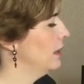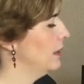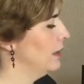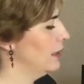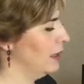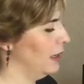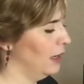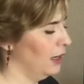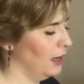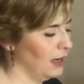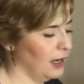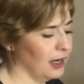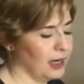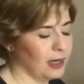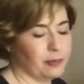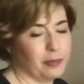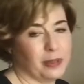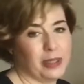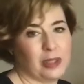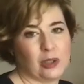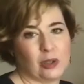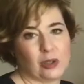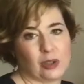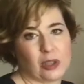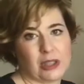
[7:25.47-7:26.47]
Hard
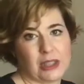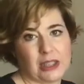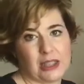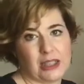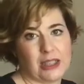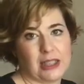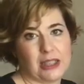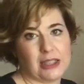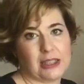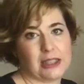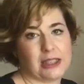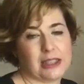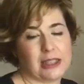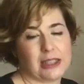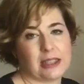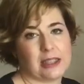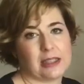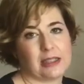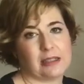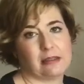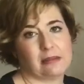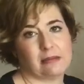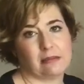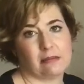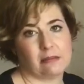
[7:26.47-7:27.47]
because
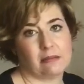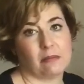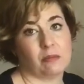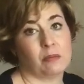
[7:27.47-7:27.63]
it's,